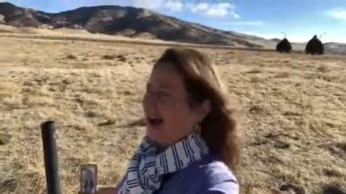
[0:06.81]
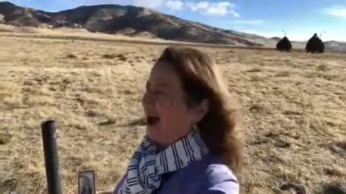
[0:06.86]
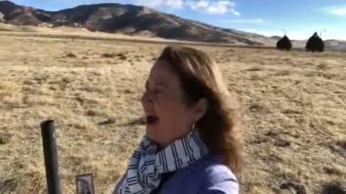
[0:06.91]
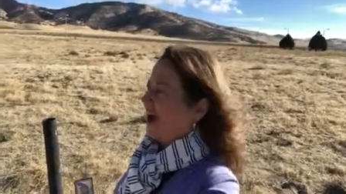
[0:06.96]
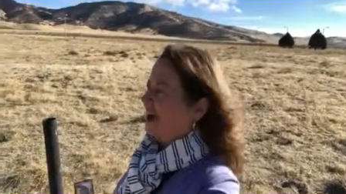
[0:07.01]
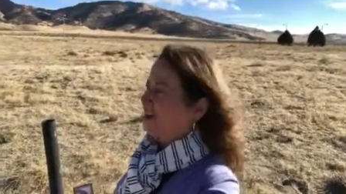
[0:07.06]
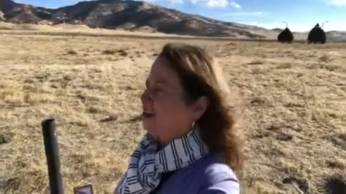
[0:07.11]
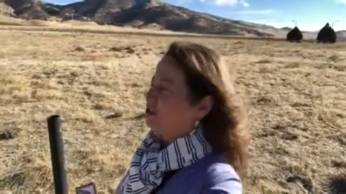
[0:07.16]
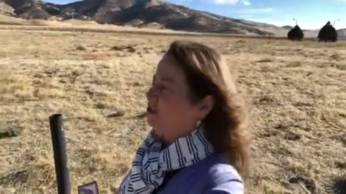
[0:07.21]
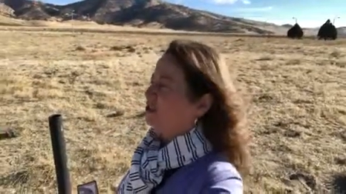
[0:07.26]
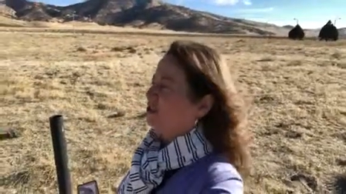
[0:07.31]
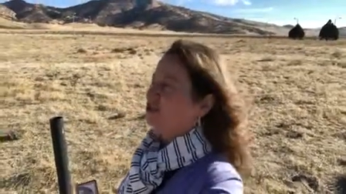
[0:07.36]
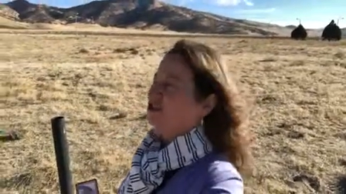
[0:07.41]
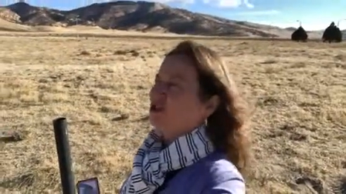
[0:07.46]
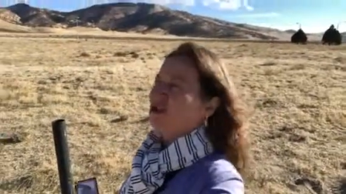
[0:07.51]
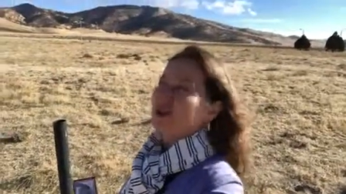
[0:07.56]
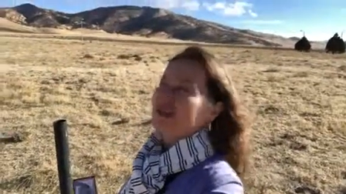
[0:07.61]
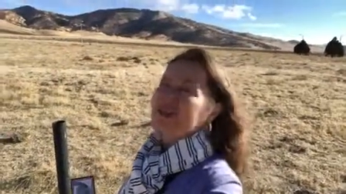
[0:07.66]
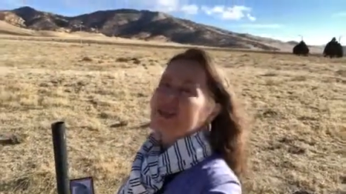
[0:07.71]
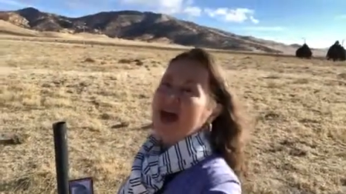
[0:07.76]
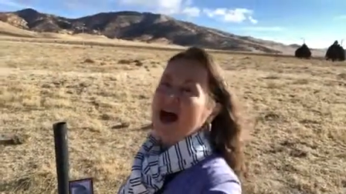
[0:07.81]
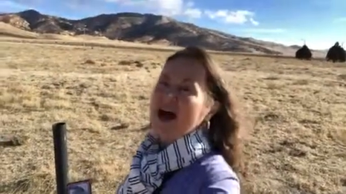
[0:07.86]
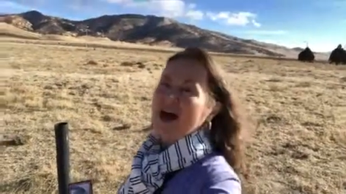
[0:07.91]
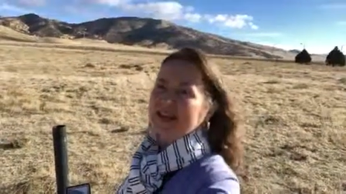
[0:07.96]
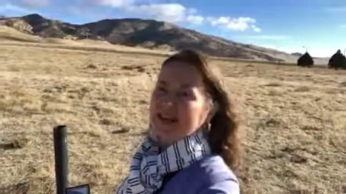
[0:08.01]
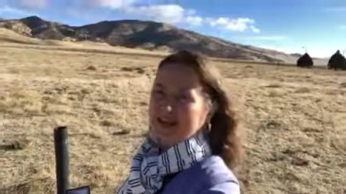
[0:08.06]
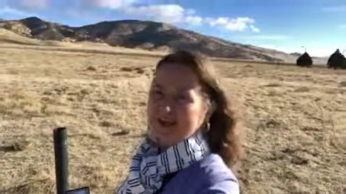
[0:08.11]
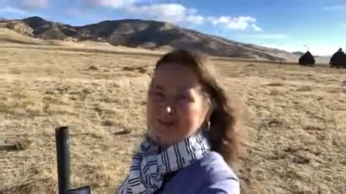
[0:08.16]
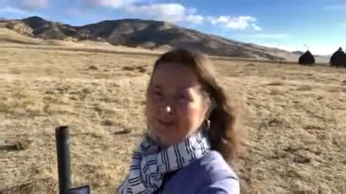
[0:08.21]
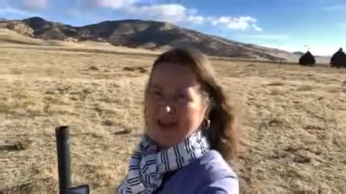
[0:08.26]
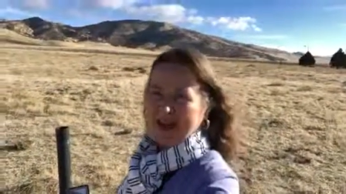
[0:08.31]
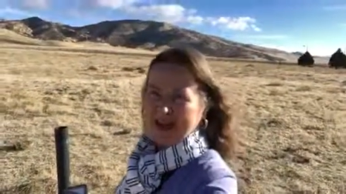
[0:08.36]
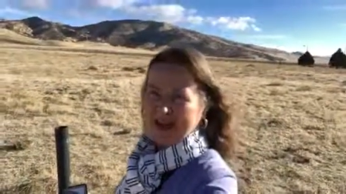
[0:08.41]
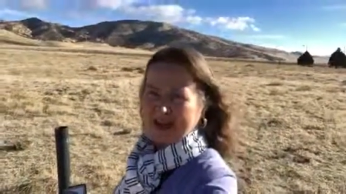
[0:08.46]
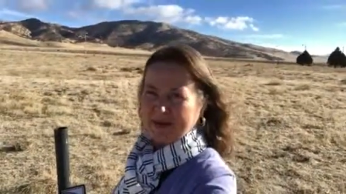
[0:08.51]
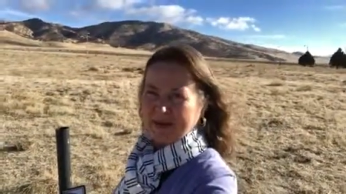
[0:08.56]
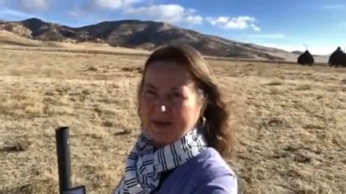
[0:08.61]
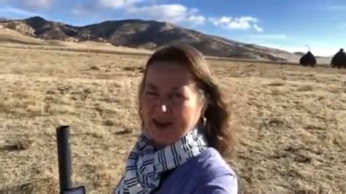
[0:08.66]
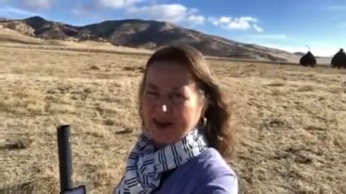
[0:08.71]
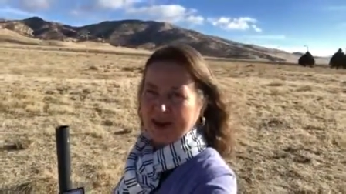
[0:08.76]
I just could not get
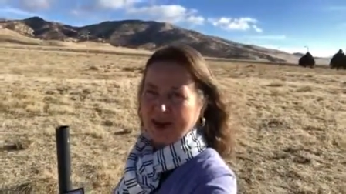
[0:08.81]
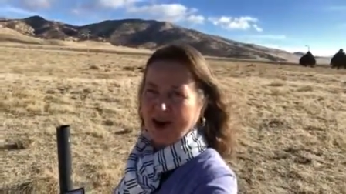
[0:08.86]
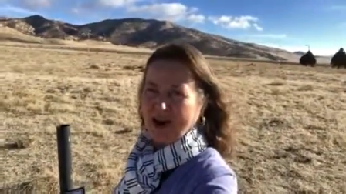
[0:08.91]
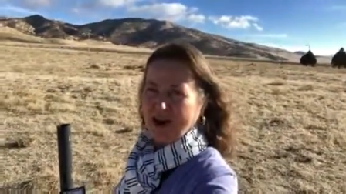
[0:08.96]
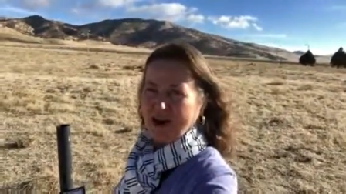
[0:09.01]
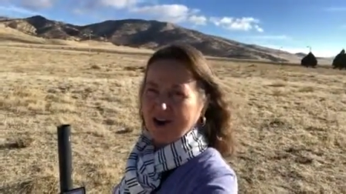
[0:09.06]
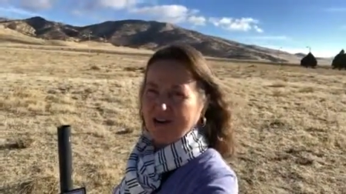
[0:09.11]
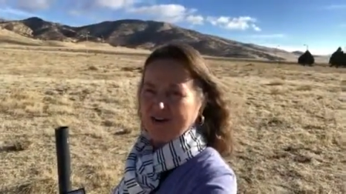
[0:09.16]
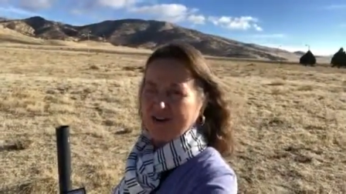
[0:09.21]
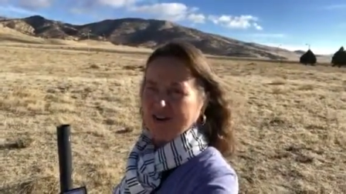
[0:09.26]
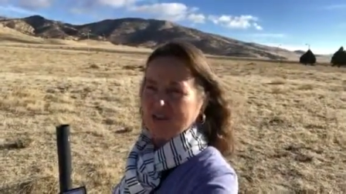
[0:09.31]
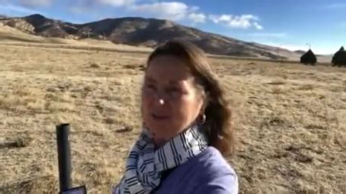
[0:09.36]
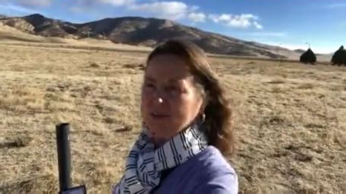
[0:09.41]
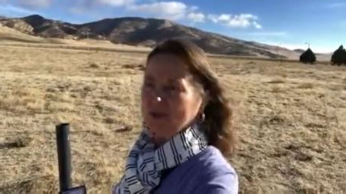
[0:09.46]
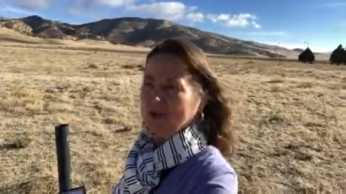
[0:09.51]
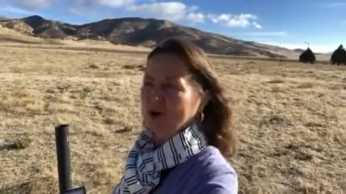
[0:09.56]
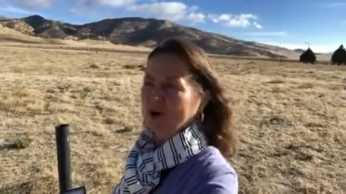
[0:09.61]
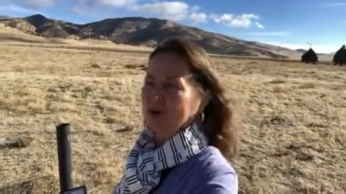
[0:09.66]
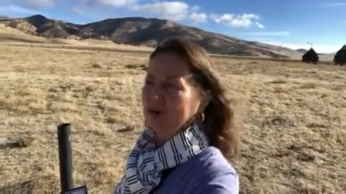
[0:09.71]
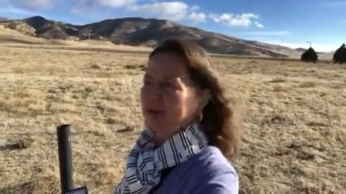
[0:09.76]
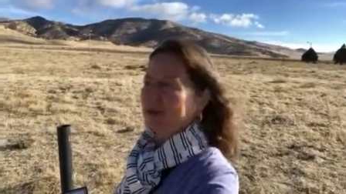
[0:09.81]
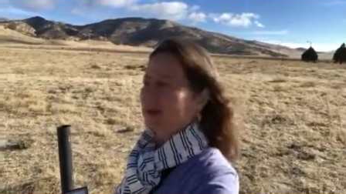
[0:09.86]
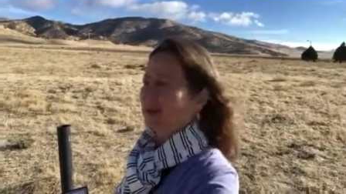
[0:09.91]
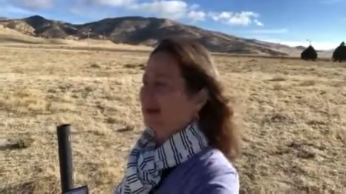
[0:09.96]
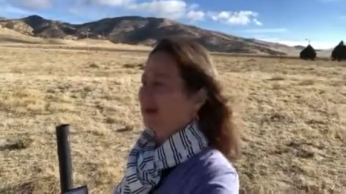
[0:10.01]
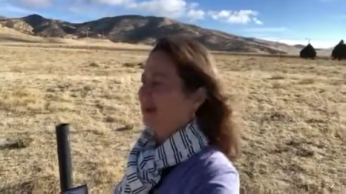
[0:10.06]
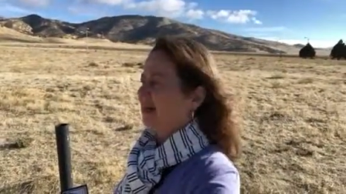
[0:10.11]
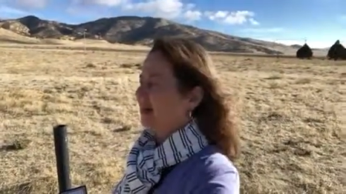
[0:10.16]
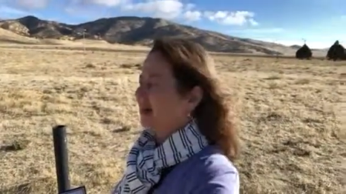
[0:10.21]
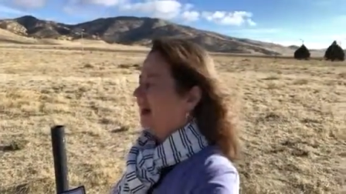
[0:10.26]
back in my car this morning.